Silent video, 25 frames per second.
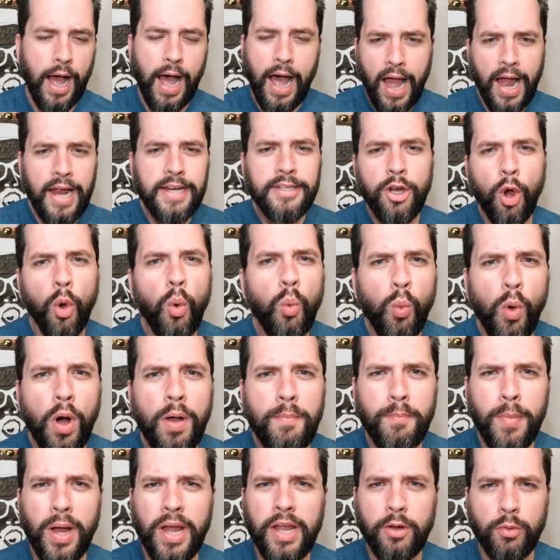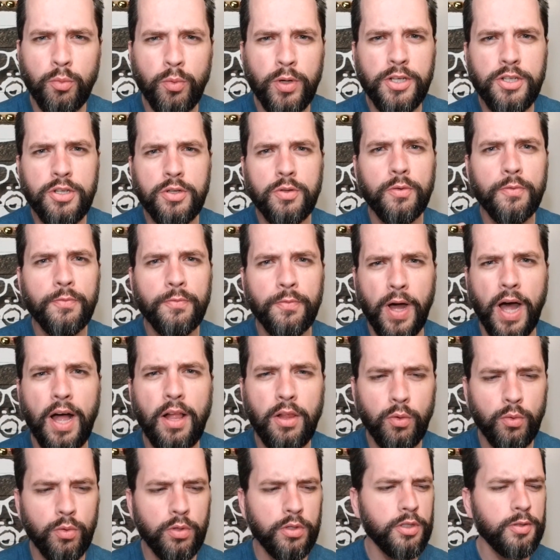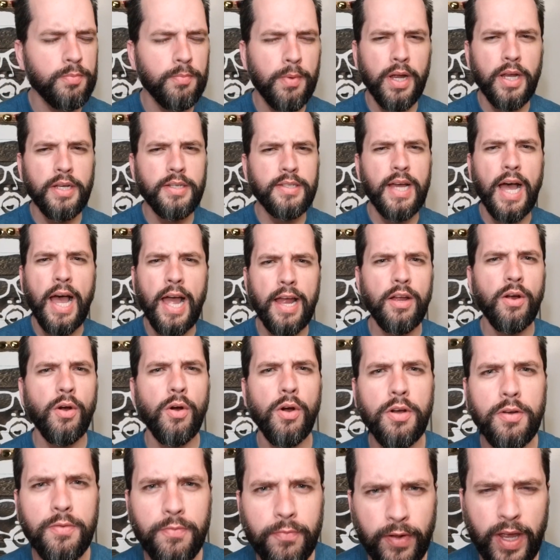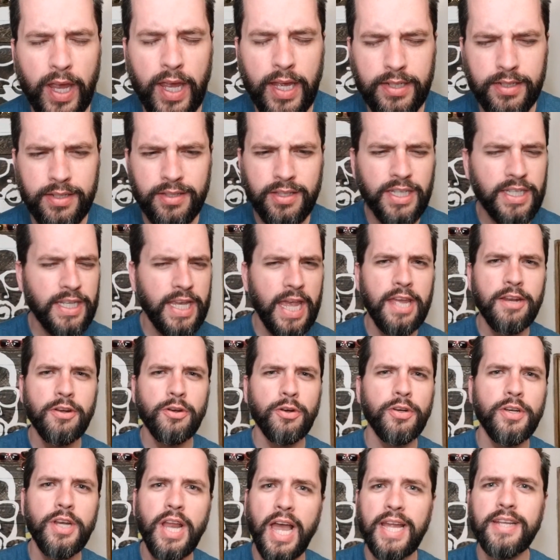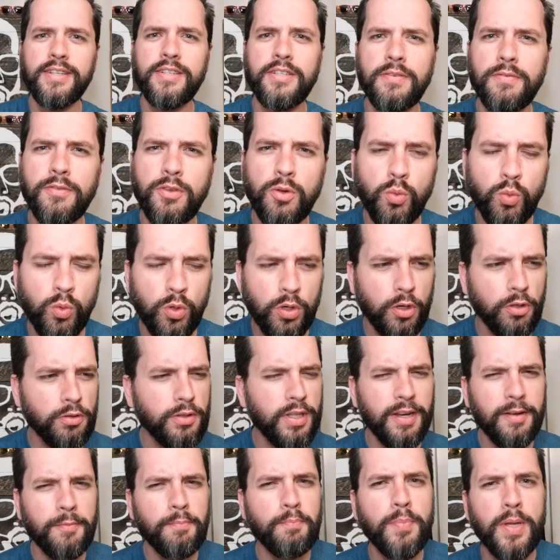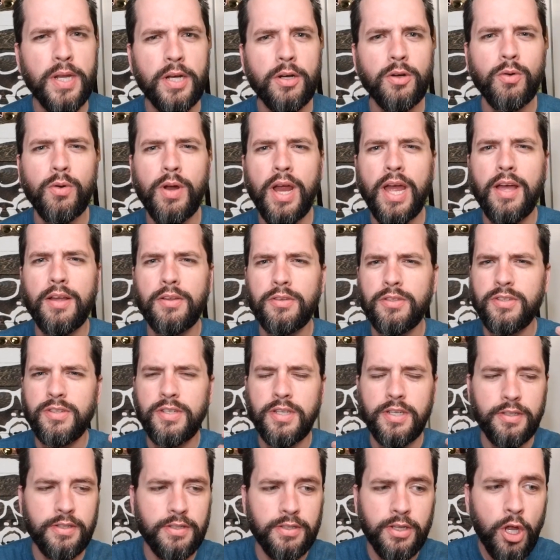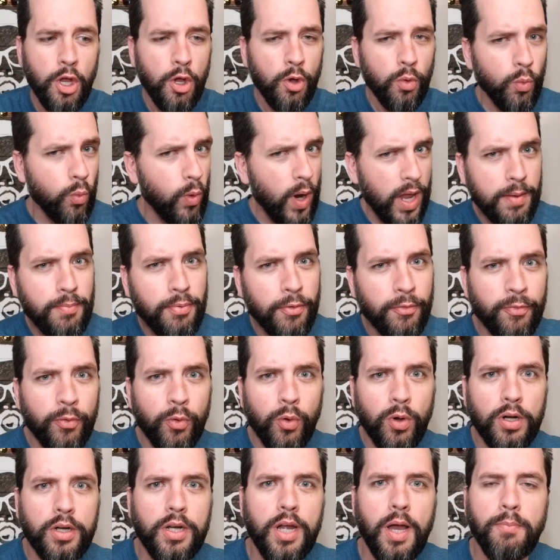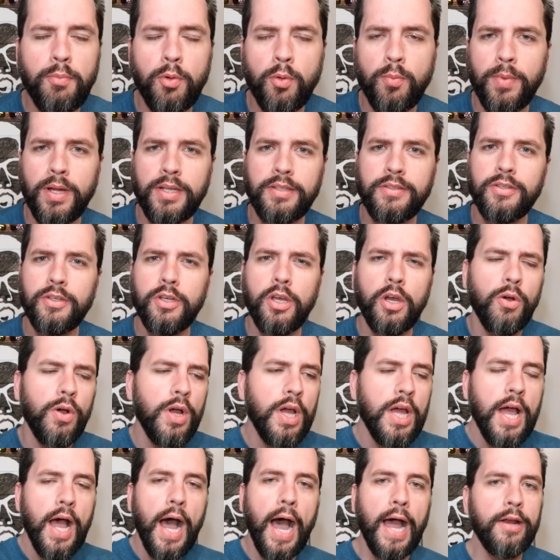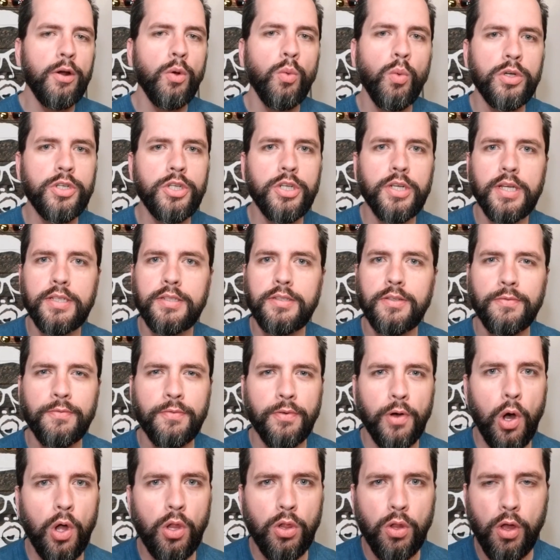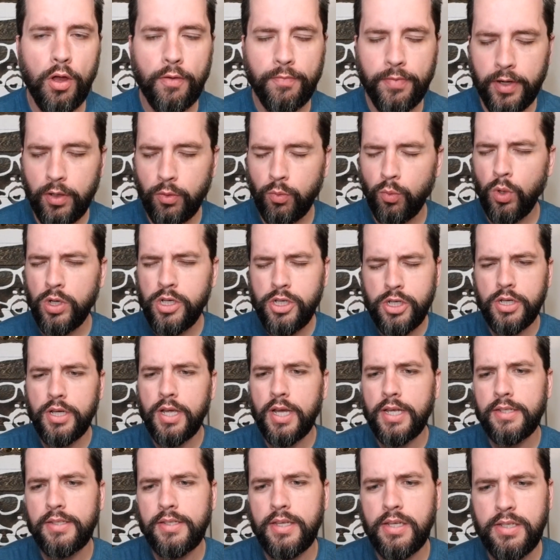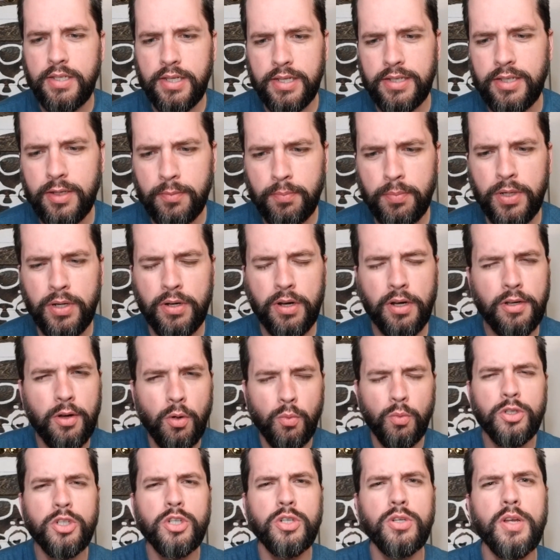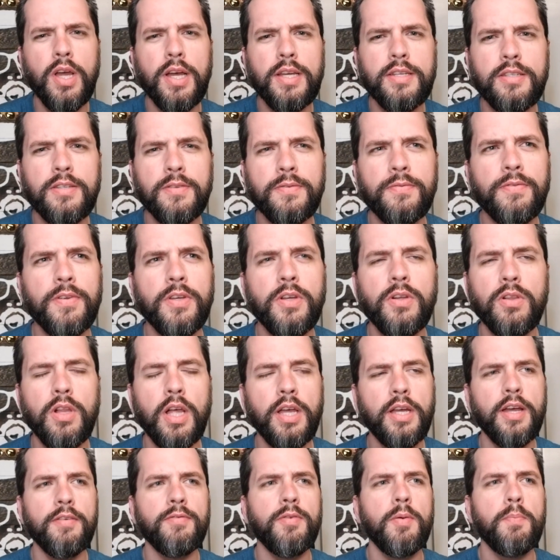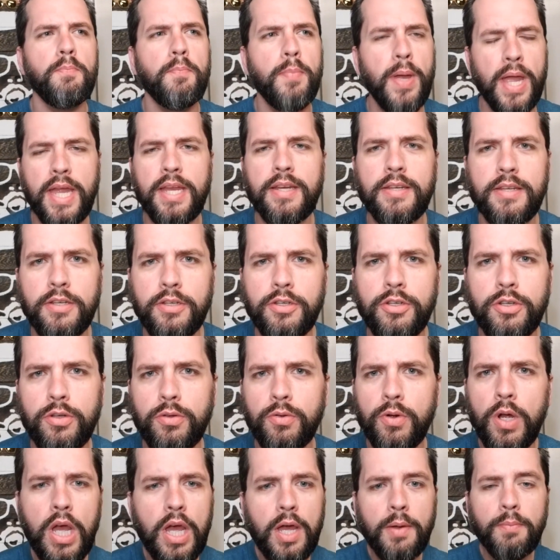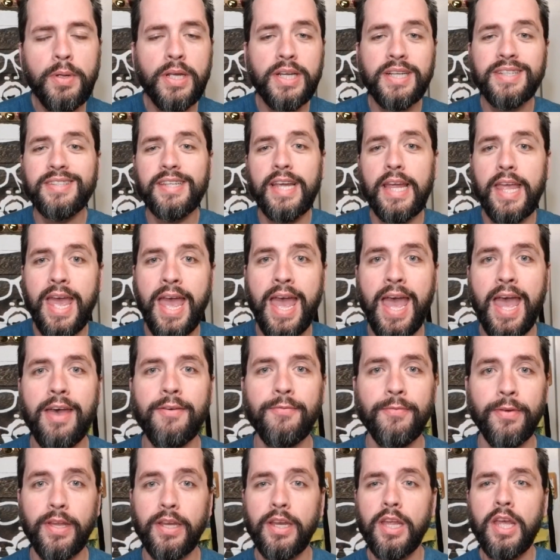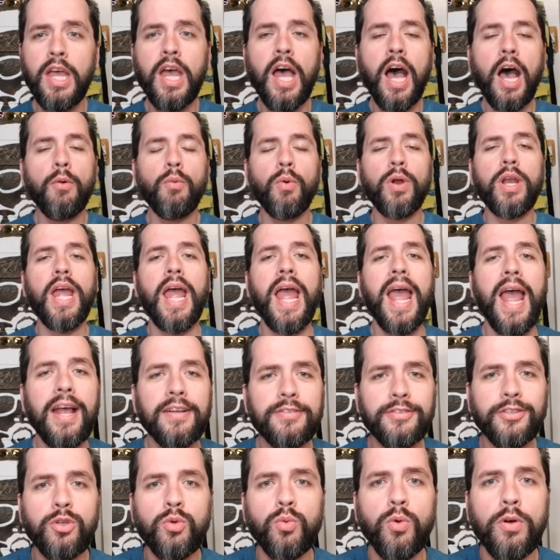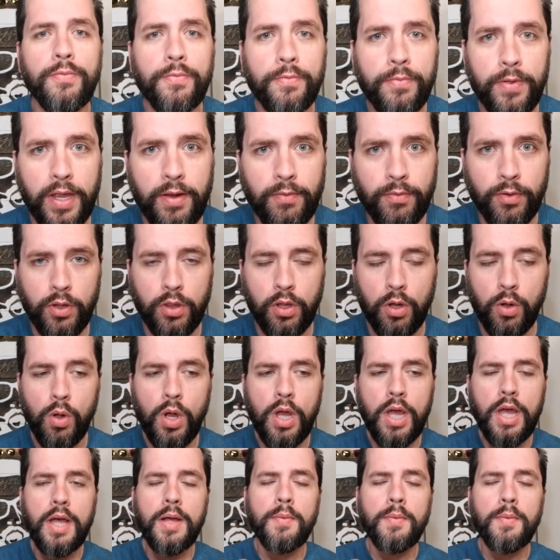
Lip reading: I don't want my original followers, my diehard fans, the Gator Knights of the world that have been around since way before a couple months ago. I don't want you guys to fall off. I don't want you guys to disappear. I don't want you guys to feel like I've abandoned you, because I haven't. I want to ask you a favor, though.